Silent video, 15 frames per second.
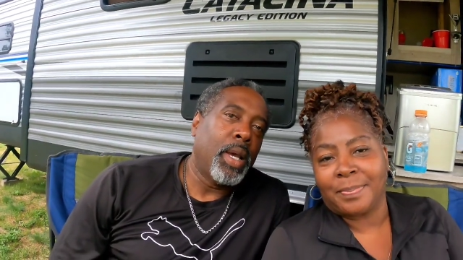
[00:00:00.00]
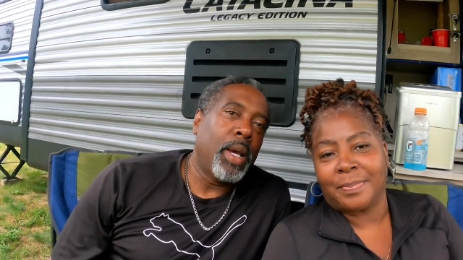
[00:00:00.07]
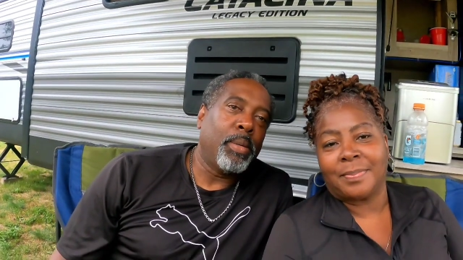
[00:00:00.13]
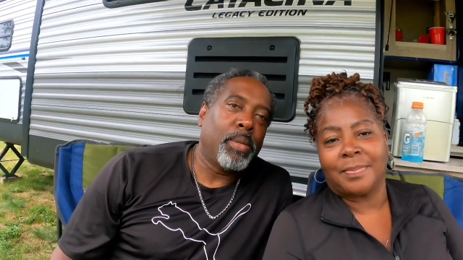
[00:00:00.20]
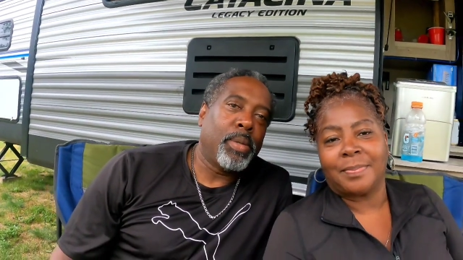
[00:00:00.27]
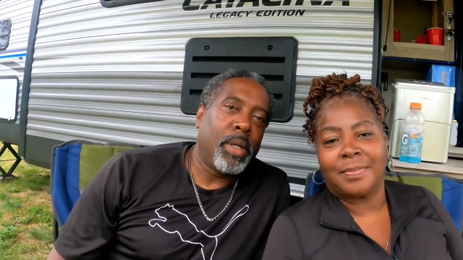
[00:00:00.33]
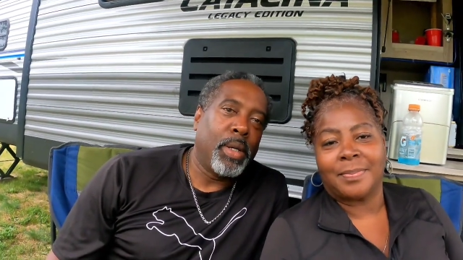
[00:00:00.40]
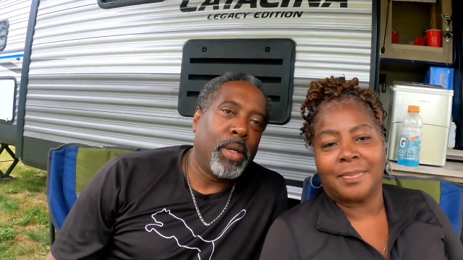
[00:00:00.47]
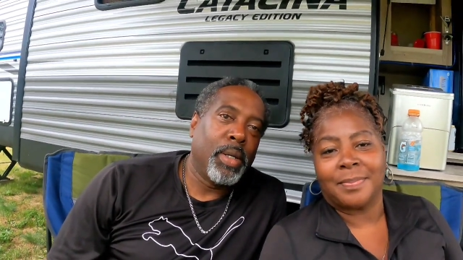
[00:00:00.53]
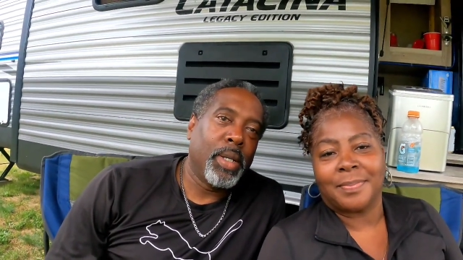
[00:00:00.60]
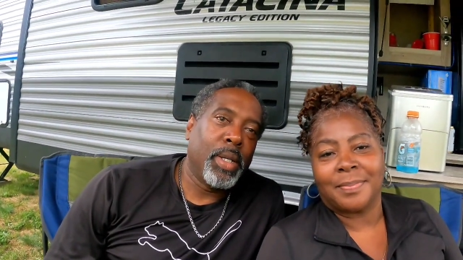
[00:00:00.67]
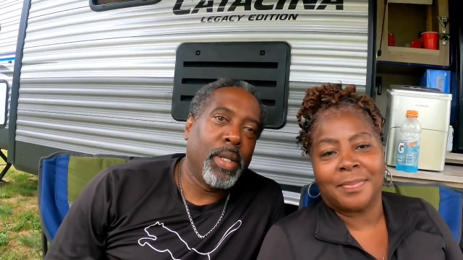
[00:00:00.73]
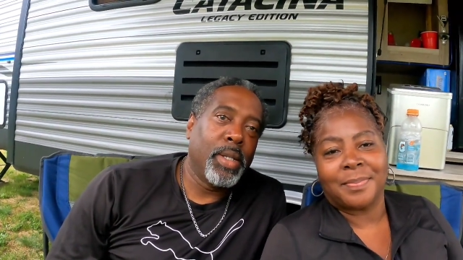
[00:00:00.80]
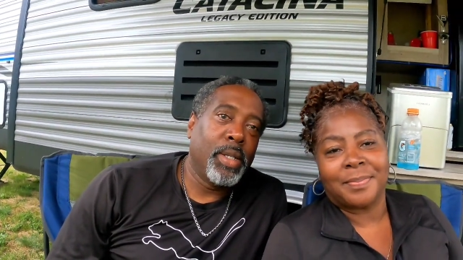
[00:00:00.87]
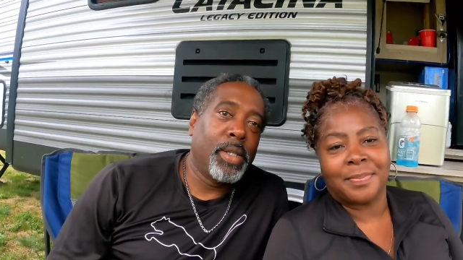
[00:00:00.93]
Speaker 1: Yep, so
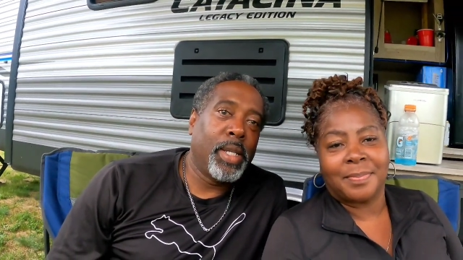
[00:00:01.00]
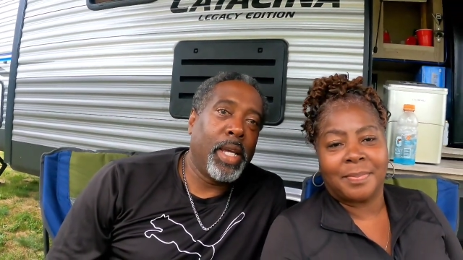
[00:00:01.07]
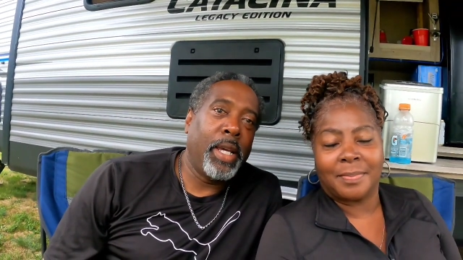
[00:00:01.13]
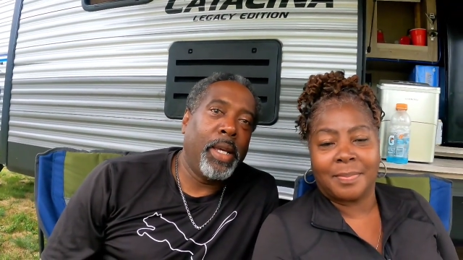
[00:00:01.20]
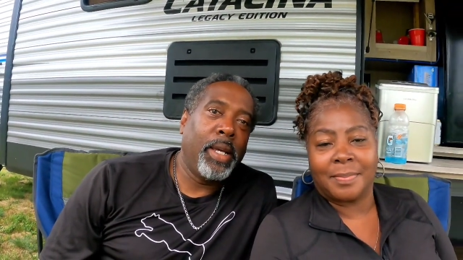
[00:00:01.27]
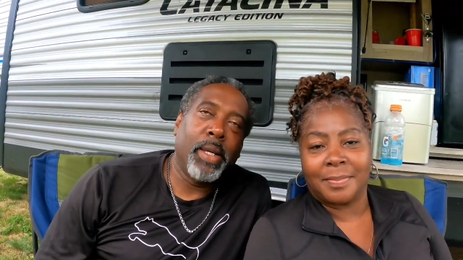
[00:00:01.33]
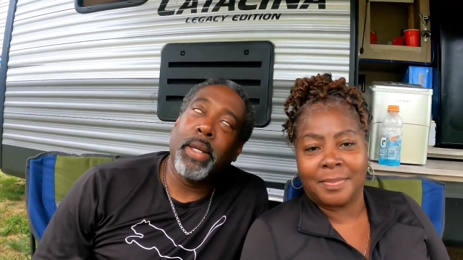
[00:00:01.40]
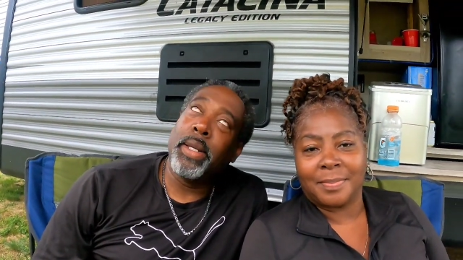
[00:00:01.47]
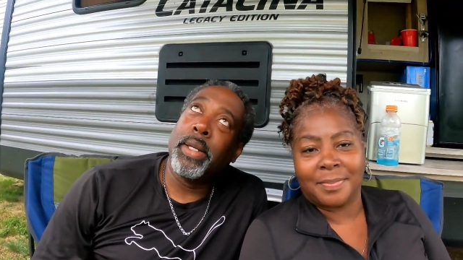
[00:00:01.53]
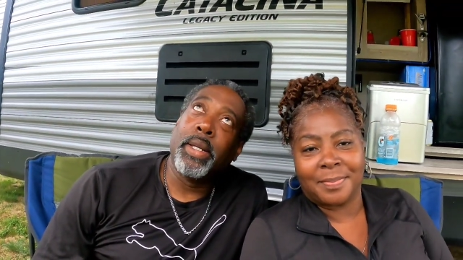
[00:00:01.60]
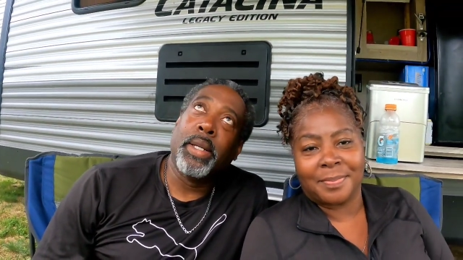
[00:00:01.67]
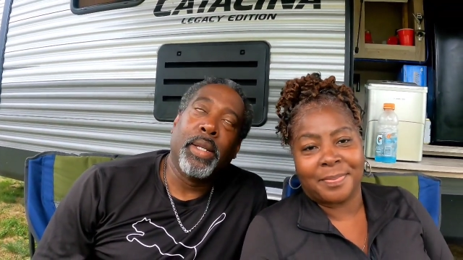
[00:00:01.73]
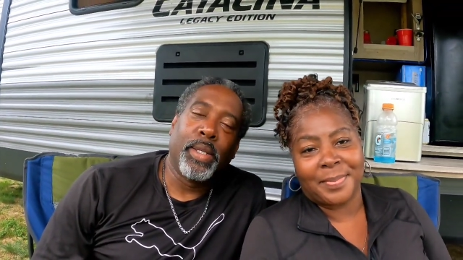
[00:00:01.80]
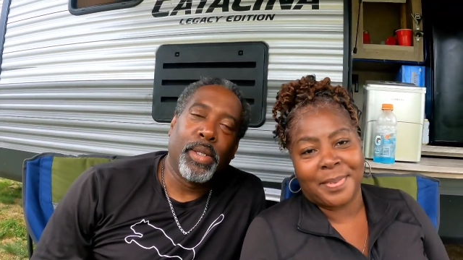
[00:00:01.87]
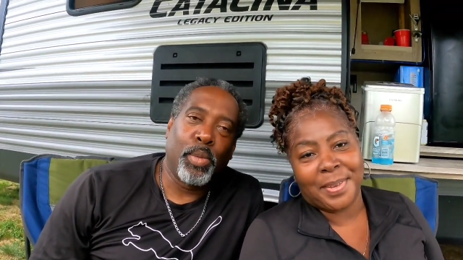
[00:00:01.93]
you see,
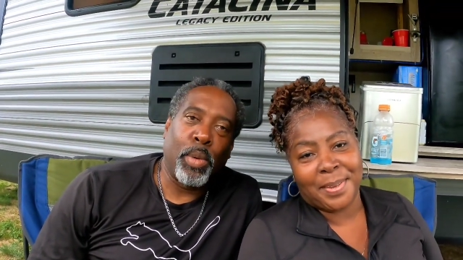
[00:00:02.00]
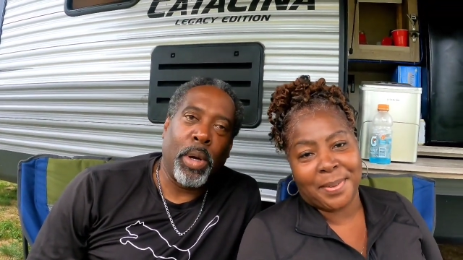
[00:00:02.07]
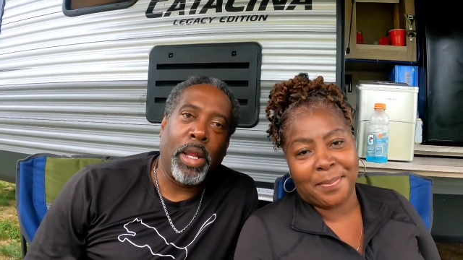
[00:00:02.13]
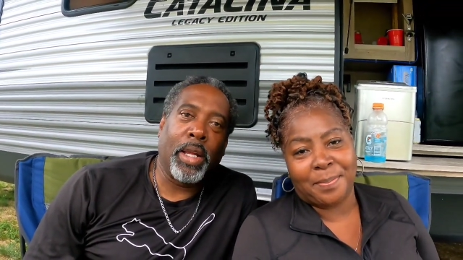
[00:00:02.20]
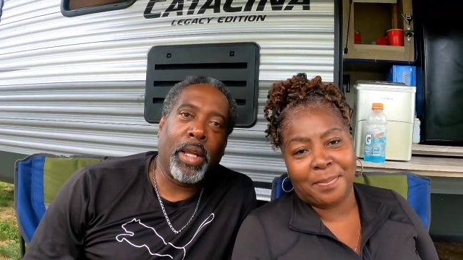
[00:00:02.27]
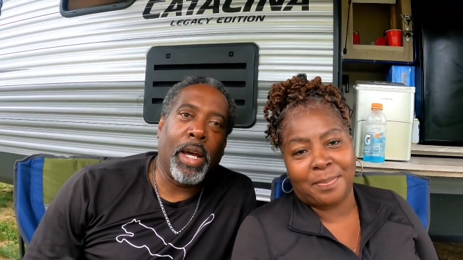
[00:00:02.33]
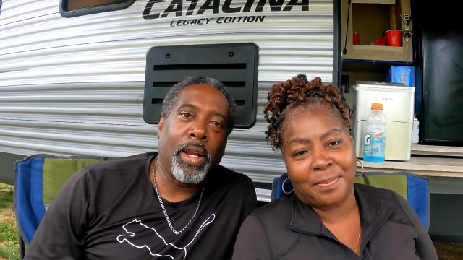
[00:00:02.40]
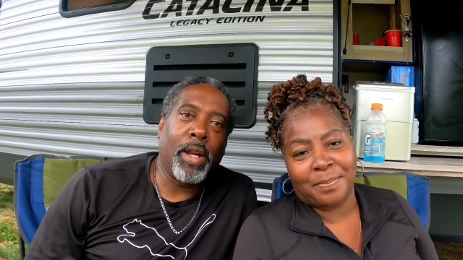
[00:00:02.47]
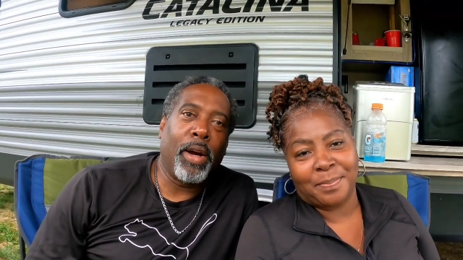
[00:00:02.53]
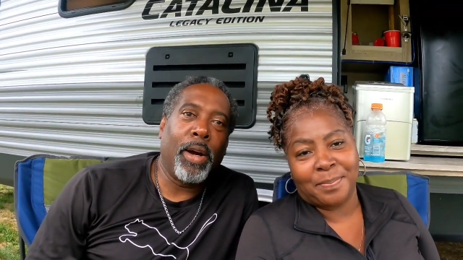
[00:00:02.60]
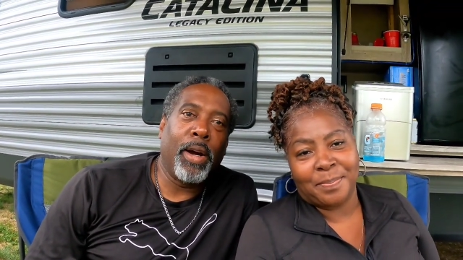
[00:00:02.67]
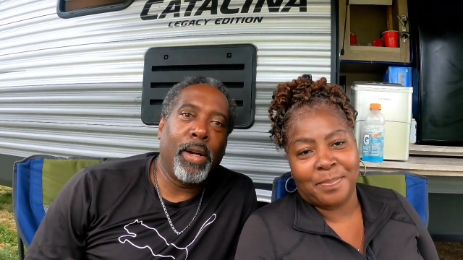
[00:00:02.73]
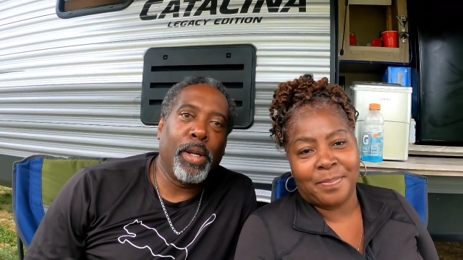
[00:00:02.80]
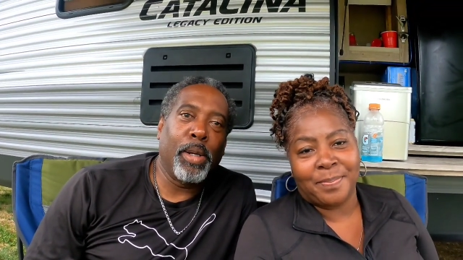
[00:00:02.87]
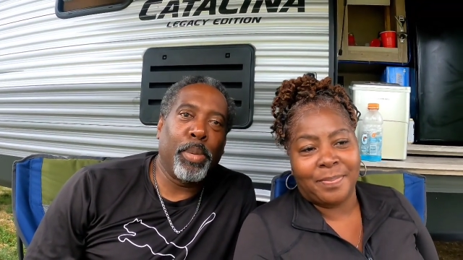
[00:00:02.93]
it's raining kind of
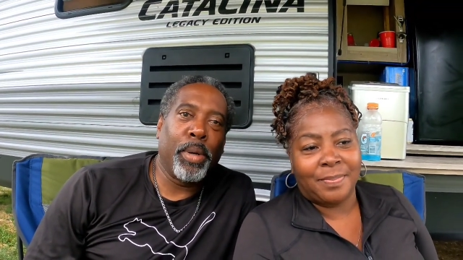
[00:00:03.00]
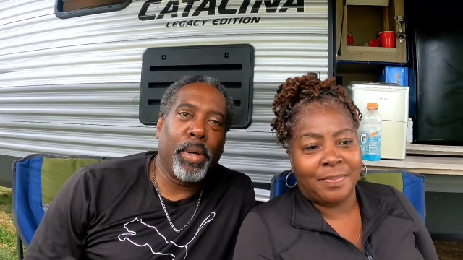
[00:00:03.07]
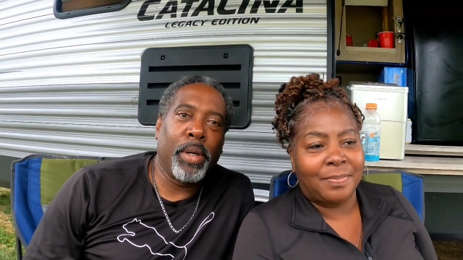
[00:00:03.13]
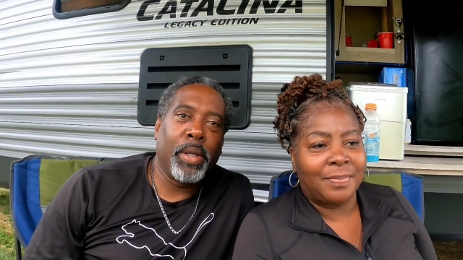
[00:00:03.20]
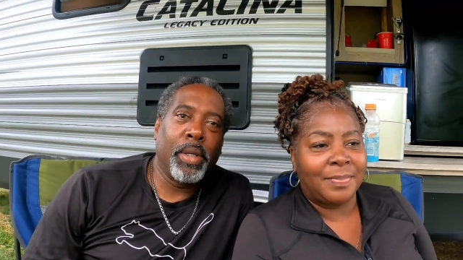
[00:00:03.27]
hard up here.